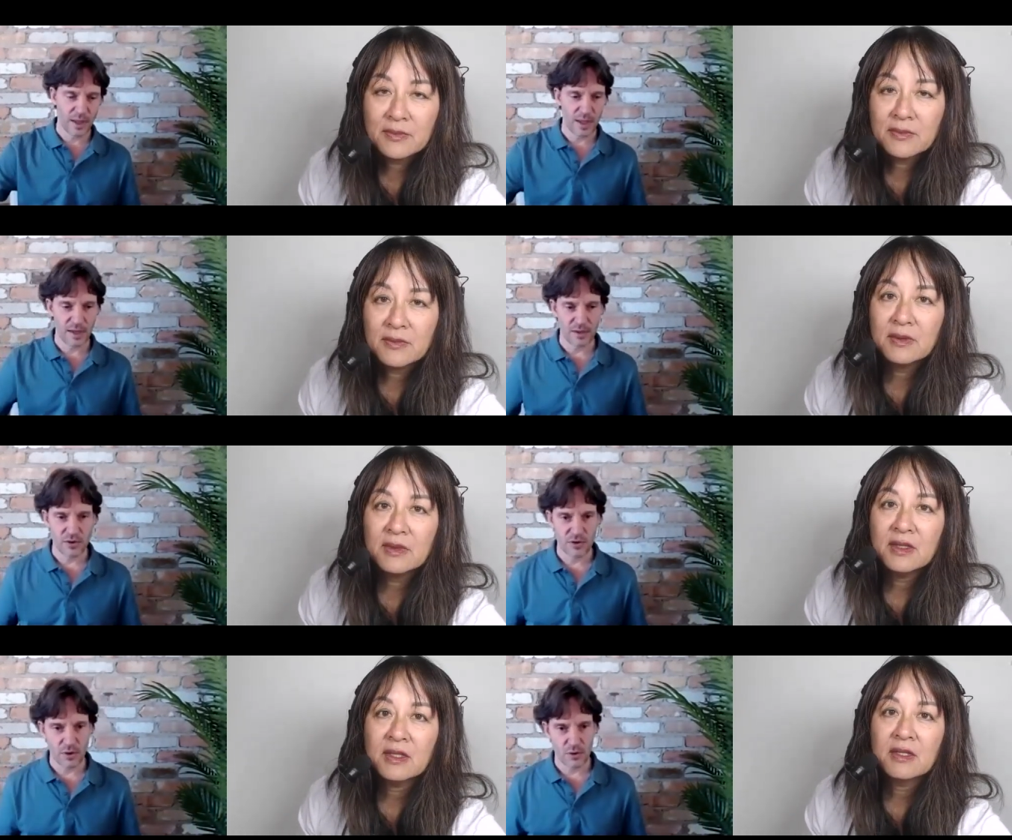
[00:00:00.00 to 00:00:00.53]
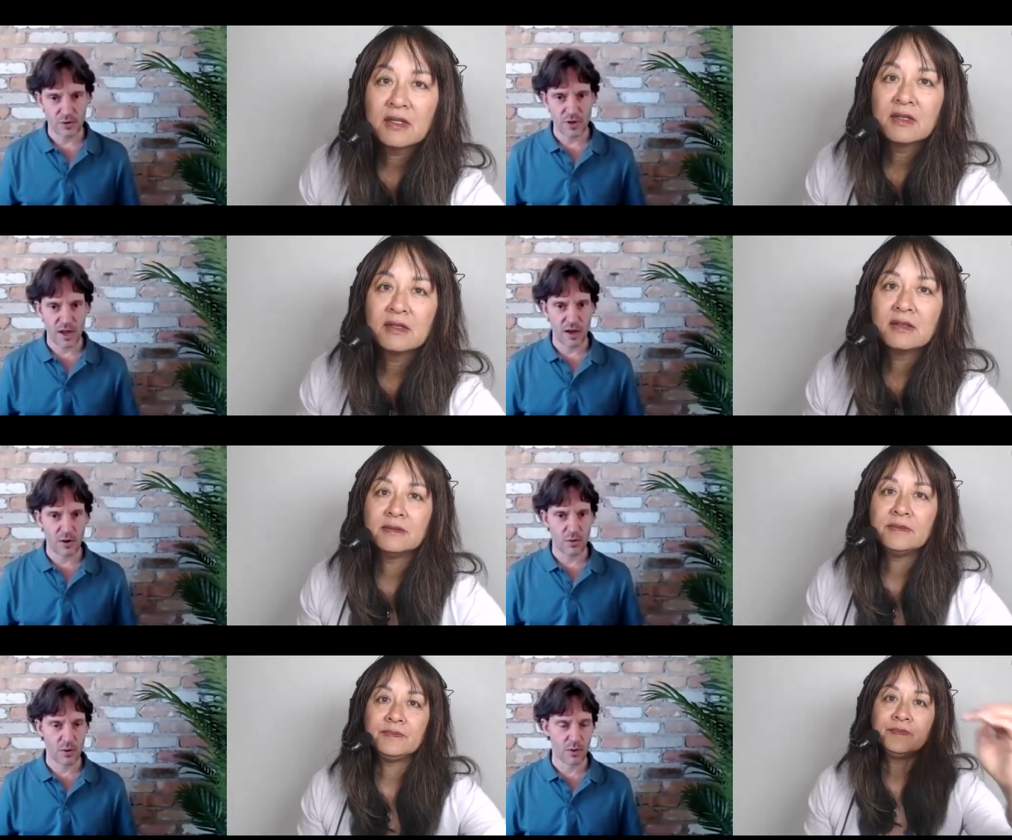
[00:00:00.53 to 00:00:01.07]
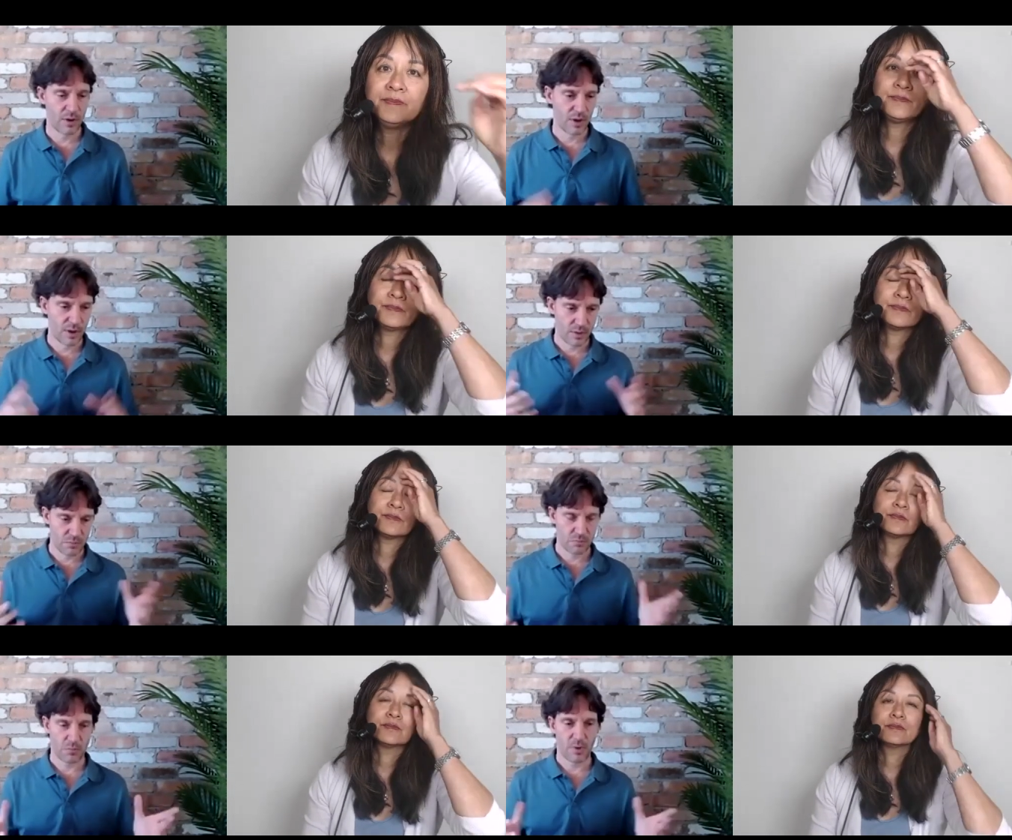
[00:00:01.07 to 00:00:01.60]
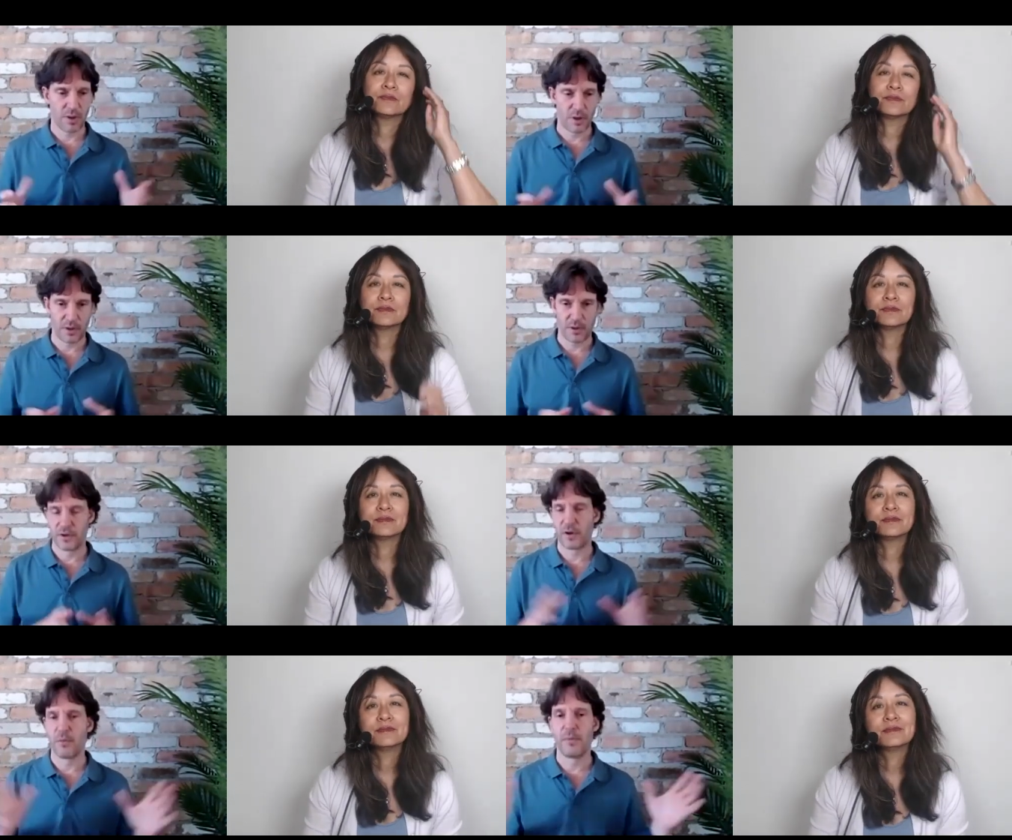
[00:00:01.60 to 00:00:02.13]
Speaker 1: and it shows how
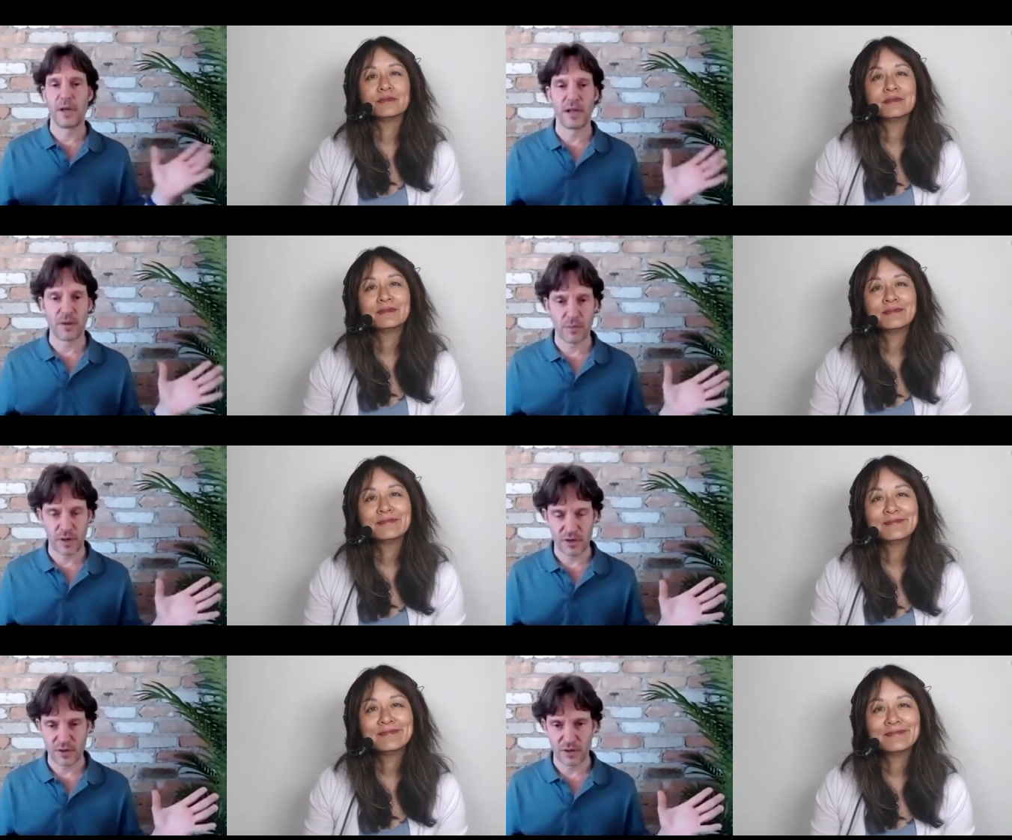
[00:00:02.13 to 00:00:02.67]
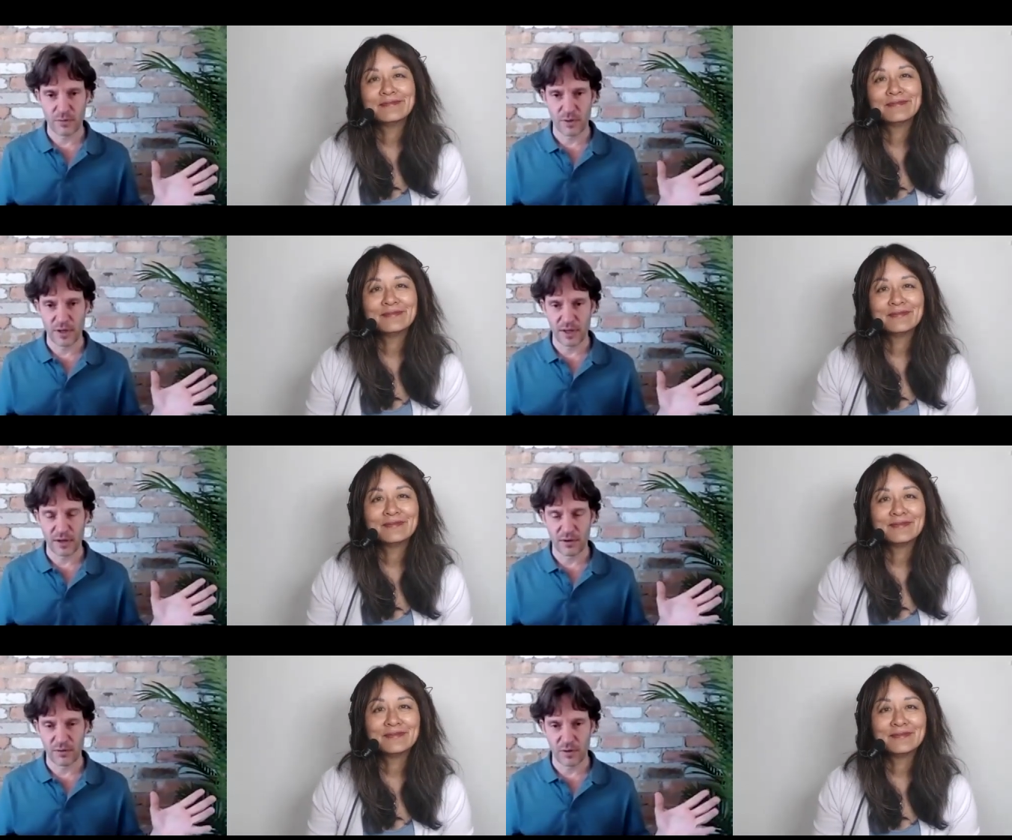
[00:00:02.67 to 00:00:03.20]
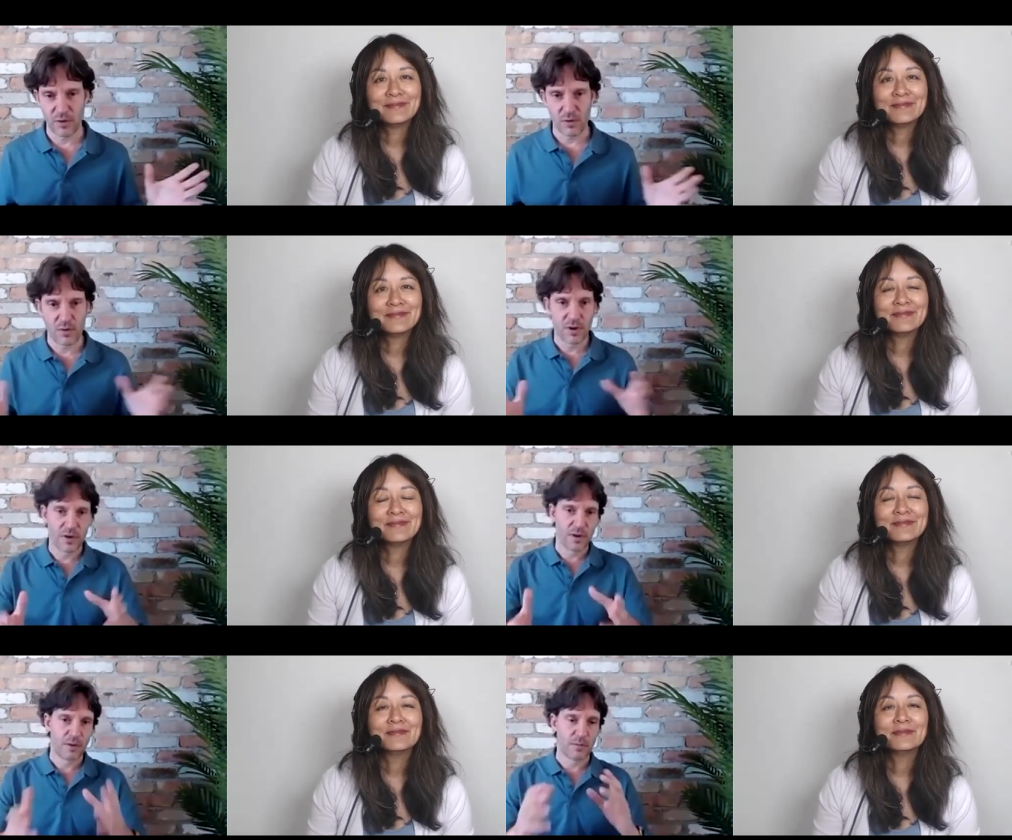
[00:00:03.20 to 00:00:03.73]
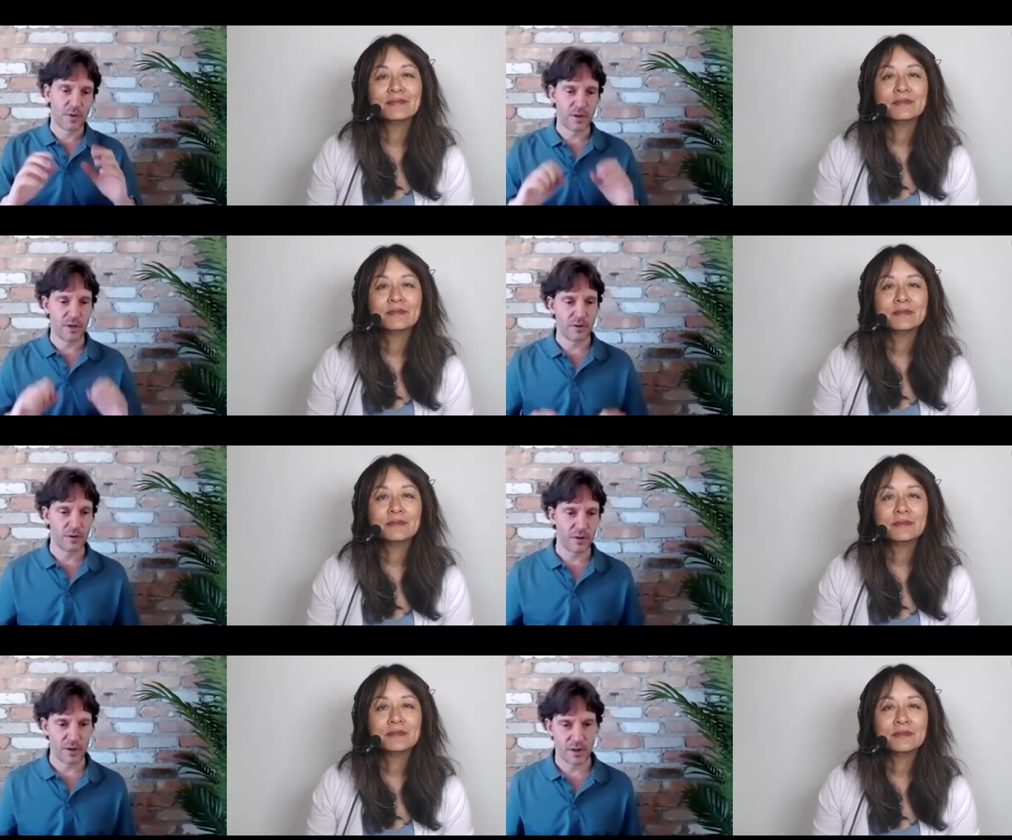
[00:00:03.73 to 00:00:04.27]
uh, there are many ways that we can grow.
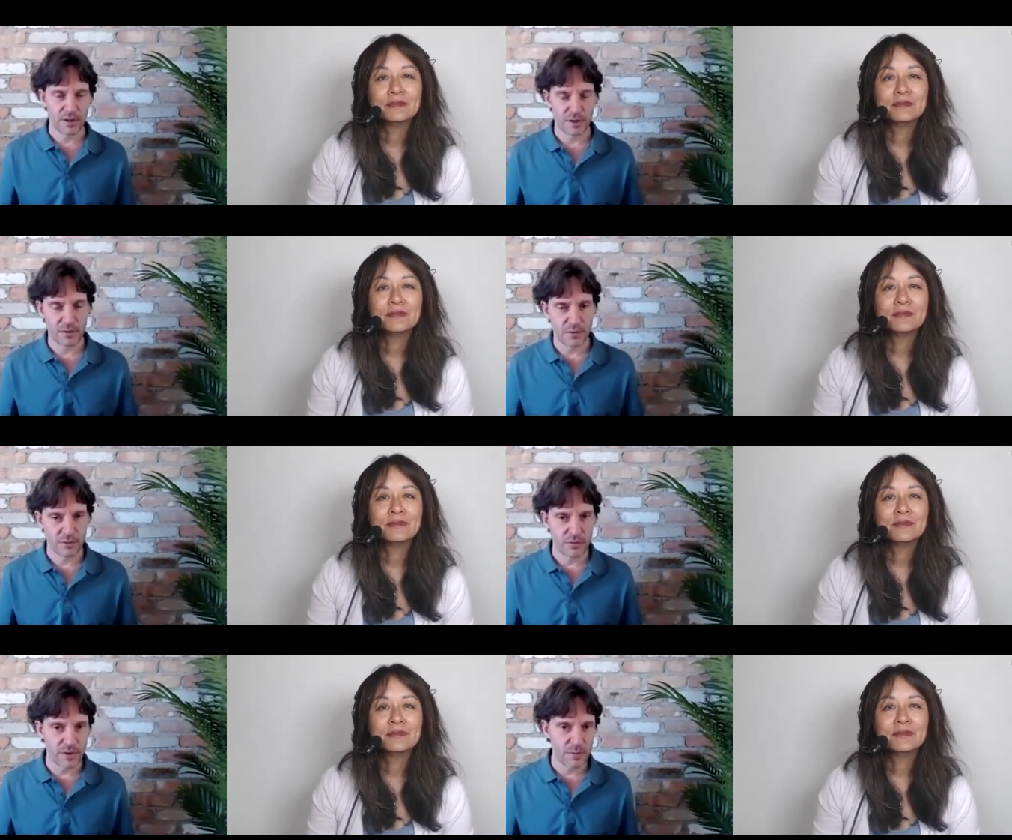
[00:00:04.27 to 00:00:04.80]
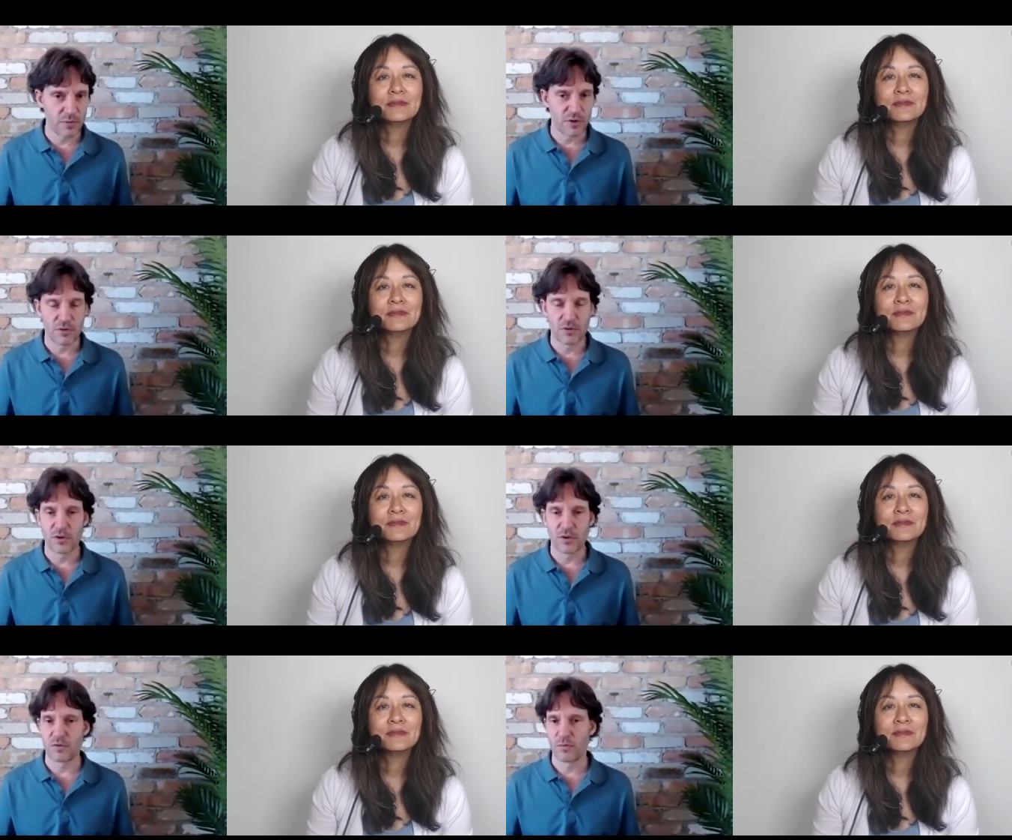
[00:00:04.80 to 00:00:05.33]
But uh, dreams is just